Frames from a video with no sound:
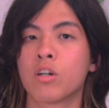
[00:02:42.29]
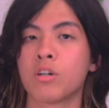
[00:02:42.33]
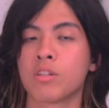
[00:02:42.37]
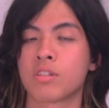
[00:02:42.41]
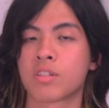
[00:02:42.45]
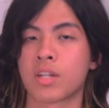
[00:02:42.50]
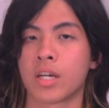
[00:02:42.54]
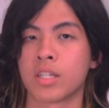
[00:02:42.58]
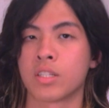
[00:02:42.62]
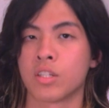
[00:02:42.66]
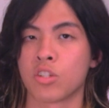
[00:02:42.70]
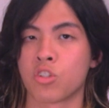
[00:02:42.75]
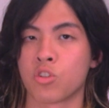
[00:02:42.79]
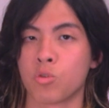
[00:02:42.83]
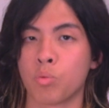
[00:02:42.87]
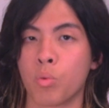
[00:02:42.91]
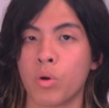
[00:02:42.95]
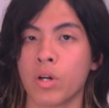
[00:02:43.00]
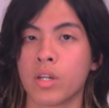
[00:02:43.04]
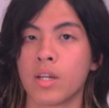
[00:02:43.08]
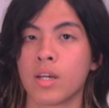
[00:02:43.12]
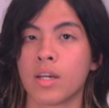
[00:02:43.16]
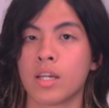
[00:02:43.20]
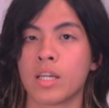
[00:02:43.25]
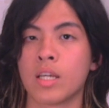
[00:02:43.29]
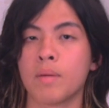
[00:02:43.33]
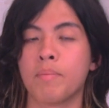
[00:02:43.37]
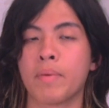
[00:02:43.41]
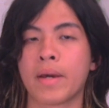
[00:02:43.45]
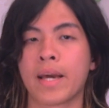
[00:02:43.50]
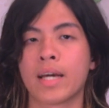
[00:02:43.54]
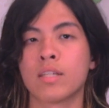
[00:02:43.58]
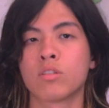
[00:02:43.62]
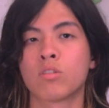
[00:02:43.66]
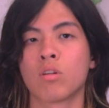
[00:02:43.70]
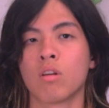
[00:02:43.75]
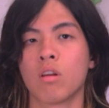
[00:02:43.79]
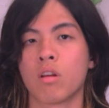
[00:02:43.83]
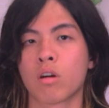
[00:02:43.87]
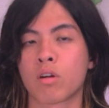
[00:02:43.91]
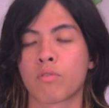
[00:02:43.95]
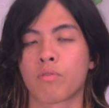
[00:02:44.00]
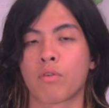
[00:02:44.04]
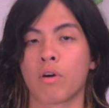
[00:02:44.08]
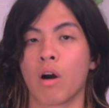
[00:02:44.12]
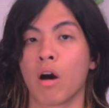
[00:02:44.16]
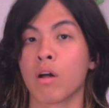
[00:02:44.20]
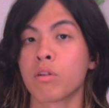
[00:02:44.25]
good scientist would, he began to
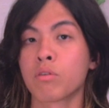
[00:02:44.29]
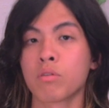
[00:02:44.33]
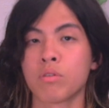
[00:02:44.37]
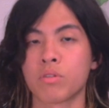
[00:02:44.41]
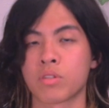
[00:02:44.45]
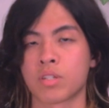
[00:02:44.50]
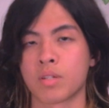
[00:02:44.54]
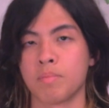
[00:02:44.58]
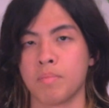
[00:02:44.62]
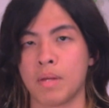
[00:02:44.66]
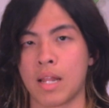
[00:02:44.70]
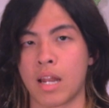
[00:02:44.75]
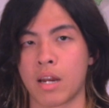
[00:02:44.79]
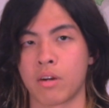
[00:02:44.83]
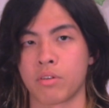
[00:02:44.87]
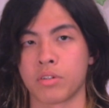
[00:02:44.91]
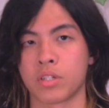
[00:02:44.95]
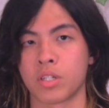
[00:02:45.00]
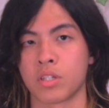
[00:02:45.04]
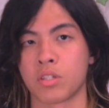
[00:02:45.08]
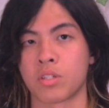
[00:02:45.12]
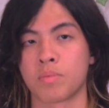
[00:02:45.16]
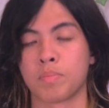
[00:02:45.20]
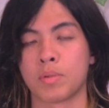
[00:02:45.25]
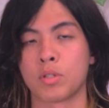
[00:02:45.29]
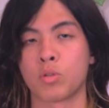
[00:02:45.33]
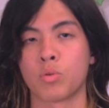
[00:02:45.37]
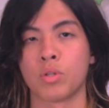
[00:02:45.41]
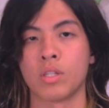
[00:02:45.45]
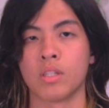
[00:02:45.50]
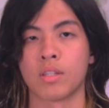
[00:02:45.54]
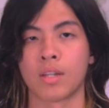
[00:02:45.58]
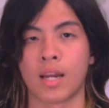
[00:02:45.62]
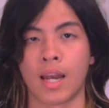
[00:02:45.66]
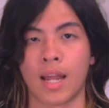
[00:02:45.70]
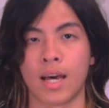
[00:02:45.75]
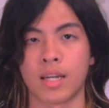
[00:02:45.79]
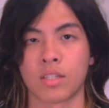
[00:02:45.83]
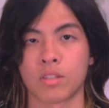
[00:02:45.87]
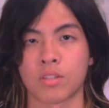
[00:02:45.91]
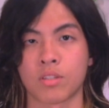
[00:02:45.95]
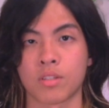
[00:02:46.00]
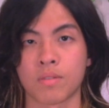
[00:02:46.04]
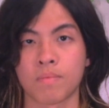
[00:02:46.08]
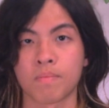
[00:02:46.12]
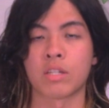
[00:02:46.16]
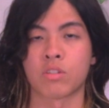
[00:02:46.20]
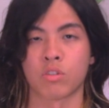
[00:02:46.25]
look for other similarities between
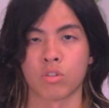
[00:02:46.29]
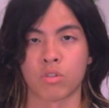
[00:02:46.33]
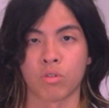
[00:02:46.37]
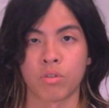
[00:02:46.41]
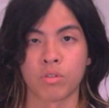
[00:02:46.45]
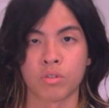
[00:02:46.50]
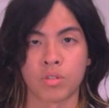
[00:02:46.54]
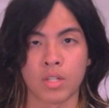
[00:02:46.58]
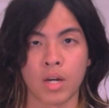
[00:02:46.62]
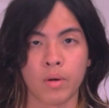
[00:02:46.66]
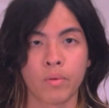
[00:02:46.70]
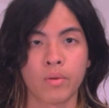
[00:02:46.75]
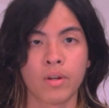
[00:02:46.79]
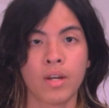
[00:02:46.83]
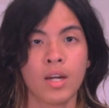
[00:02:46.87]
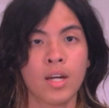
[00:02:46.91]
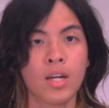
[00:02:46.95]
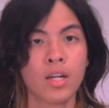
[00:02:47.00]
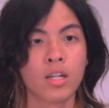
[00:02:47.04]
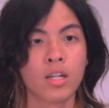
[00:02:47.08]
clans. As it turns out,